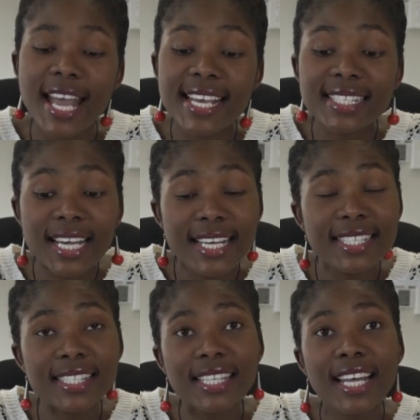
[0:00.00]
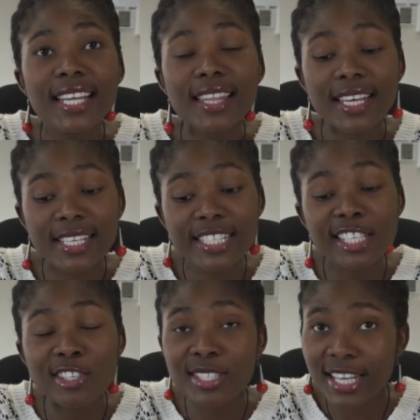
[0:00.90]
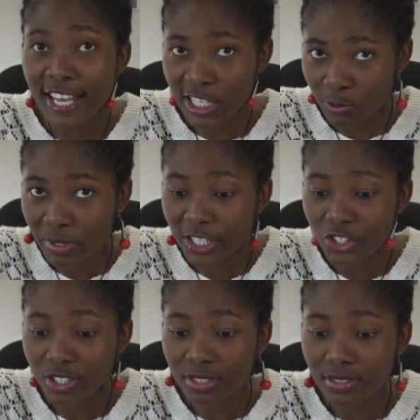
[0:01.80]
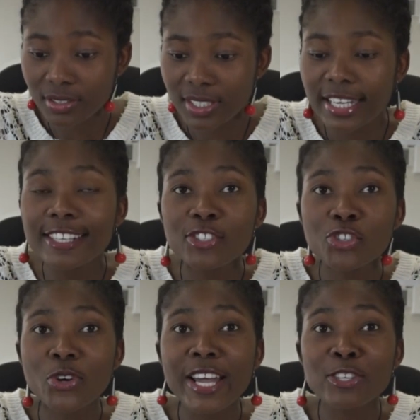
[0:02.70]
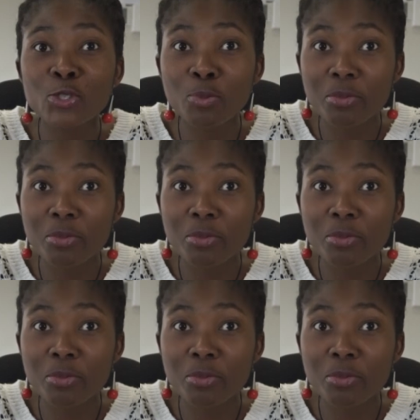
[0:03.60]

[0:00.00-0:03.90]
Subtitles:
As I say the IsiXhosa expression, try to